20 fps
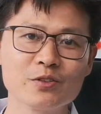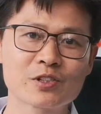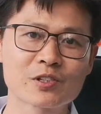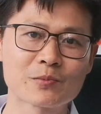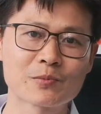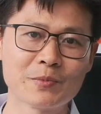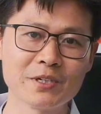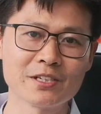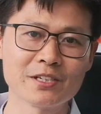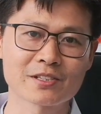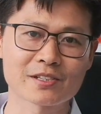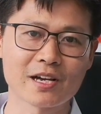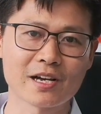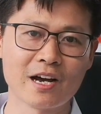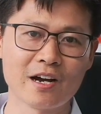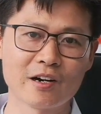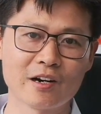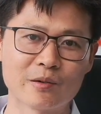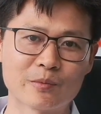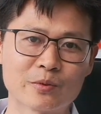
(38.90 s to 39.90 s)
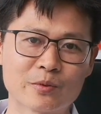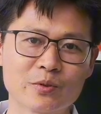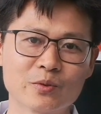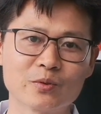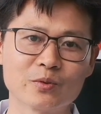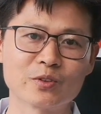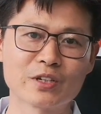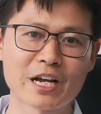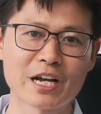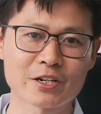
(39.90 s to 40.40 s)
speed up
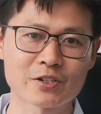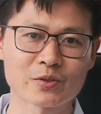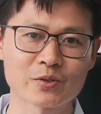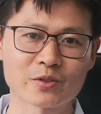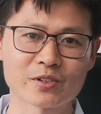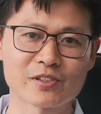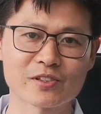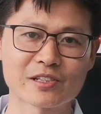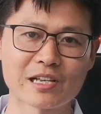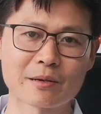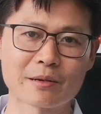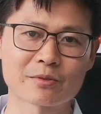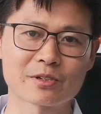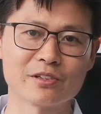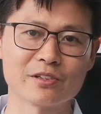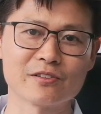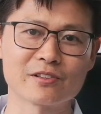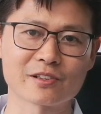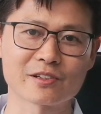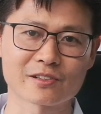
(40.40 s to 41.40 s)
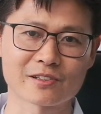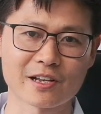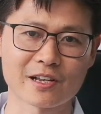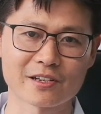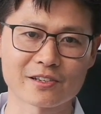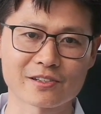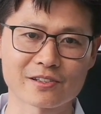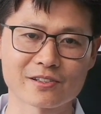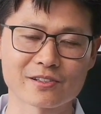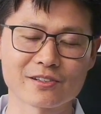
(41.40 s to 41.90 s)
your natural conception
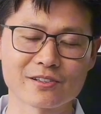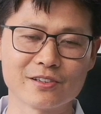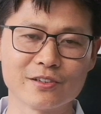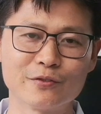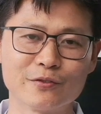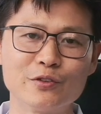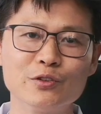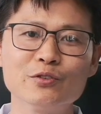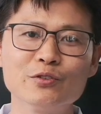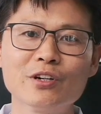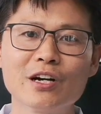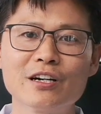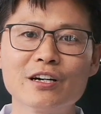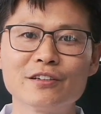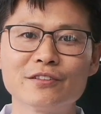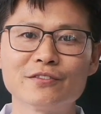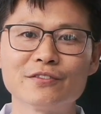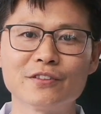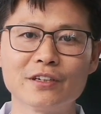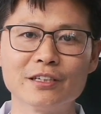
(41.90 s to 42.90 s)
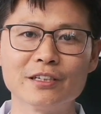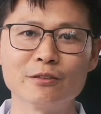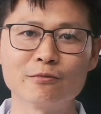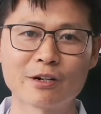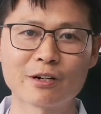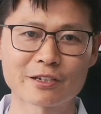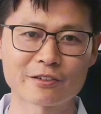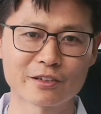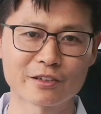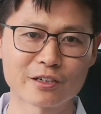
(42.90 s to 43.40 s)
success if you have
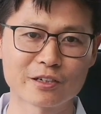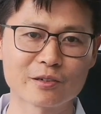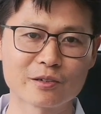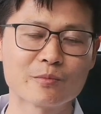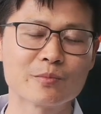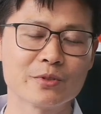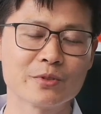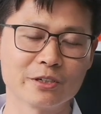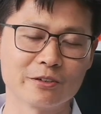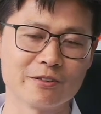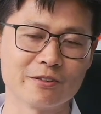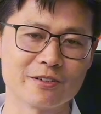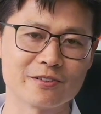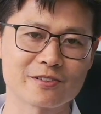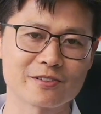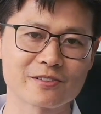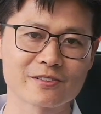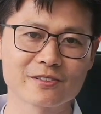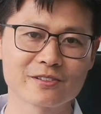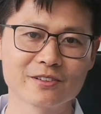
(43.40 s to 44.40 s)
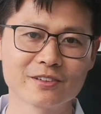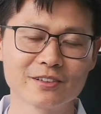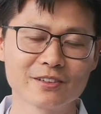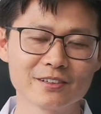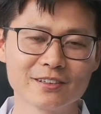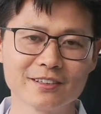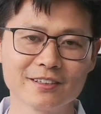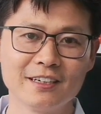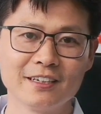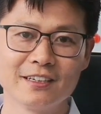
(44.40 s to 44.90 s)
irregular periods?
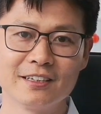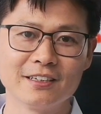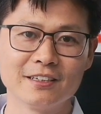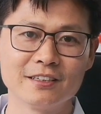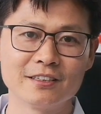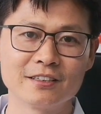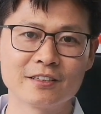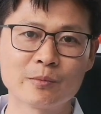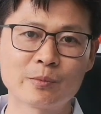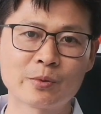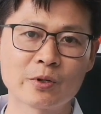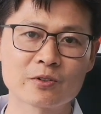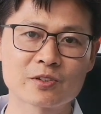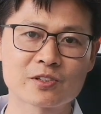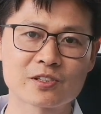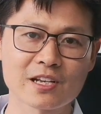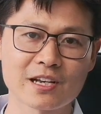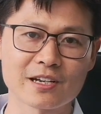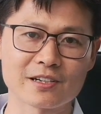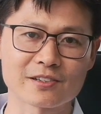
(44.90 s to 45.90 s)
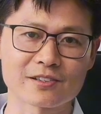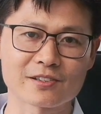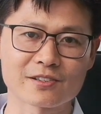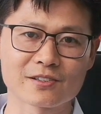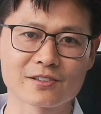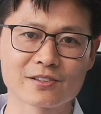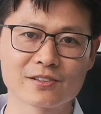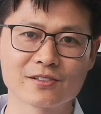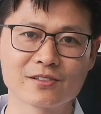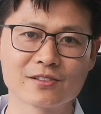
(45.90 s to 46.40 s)
The
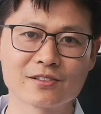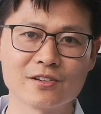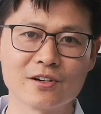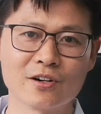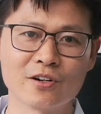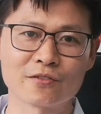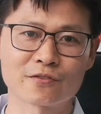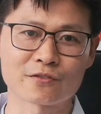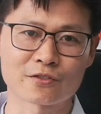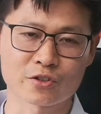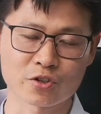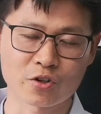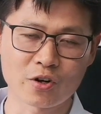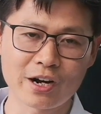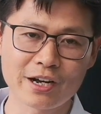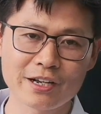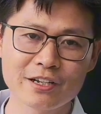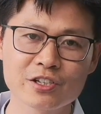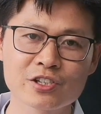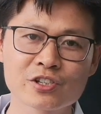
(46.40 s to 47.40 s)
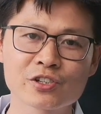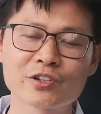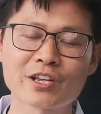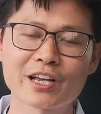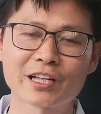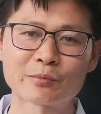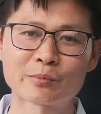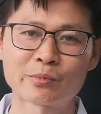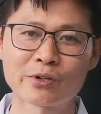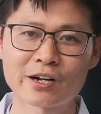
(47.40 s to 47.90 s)
process of trying to
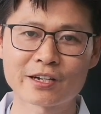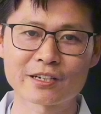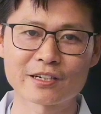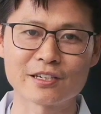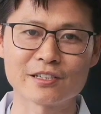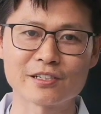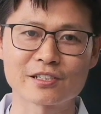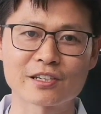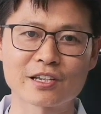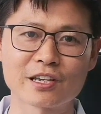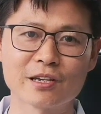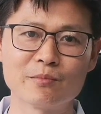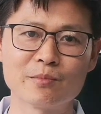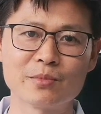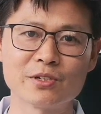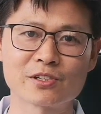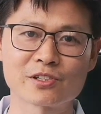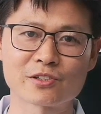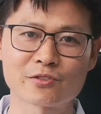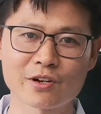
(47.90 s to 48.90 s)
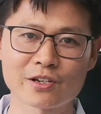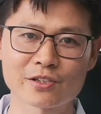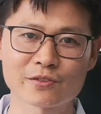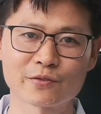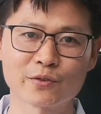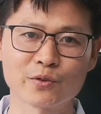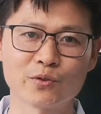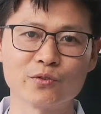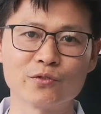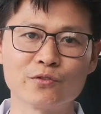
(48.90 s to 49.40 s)
get pregnant can be
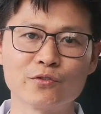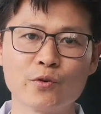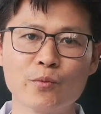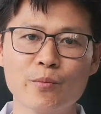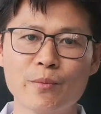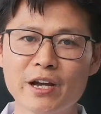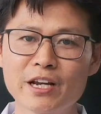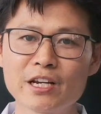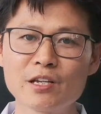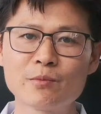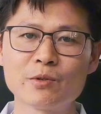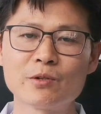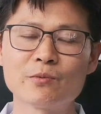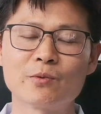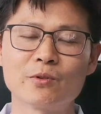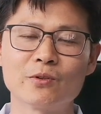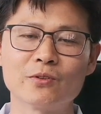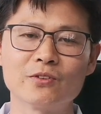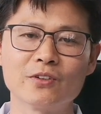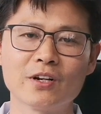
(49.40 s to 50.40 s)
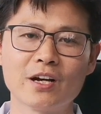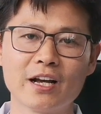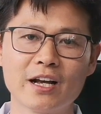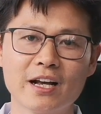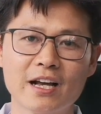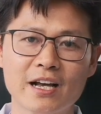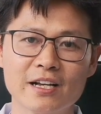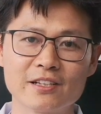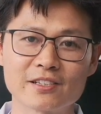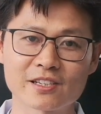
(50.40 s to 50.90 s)
stressful for many people,
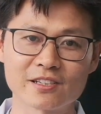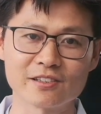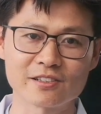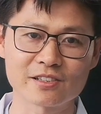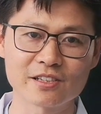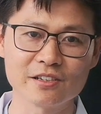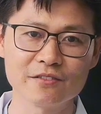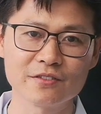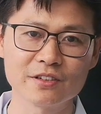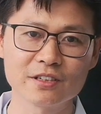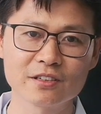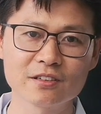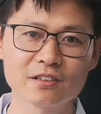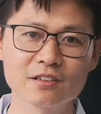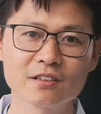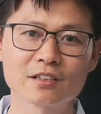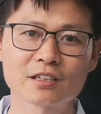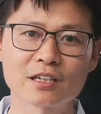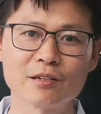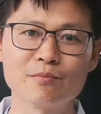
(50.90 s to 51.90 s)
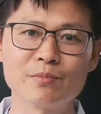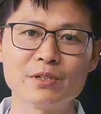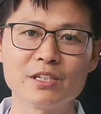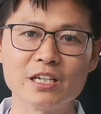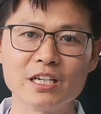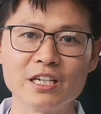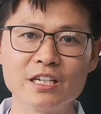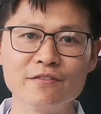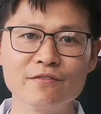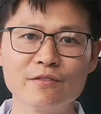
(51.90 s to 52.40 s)
and conceiving can
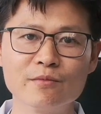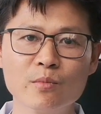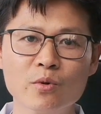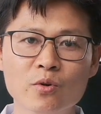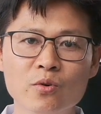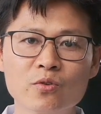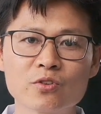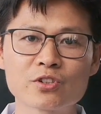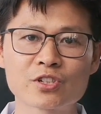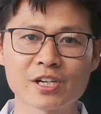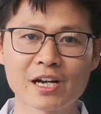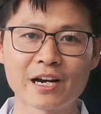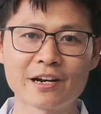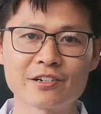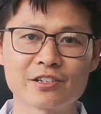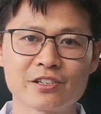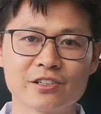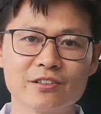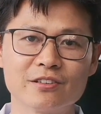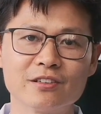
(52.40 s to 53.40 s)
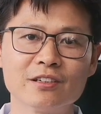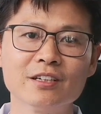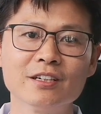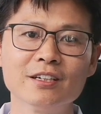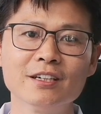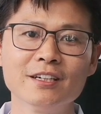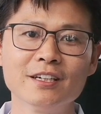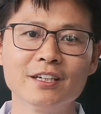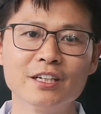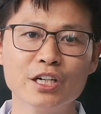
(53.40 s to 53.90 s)
be even more
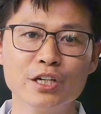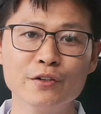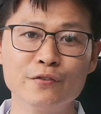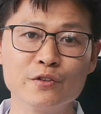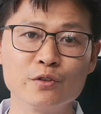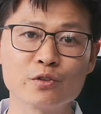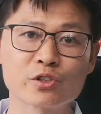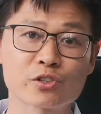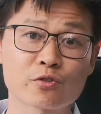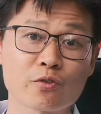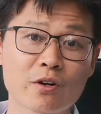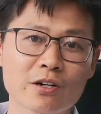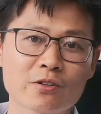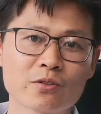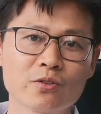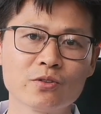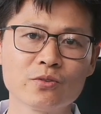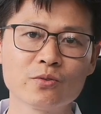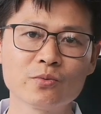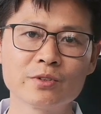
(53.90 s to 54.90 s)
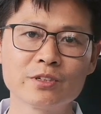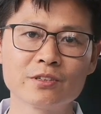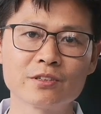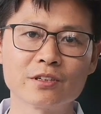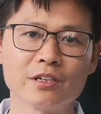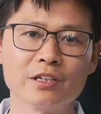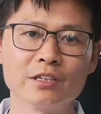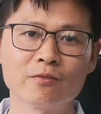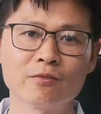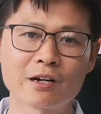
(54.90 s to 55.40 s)
challenging if you struggle with
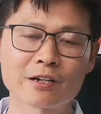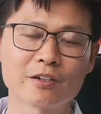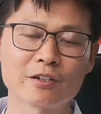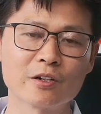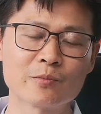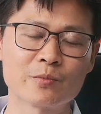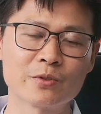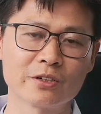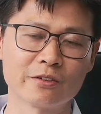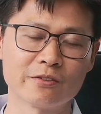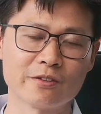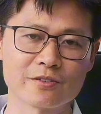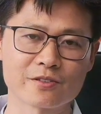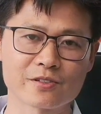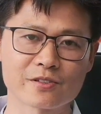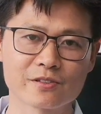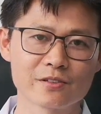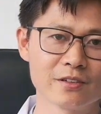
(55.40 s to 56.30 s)
irregular periods.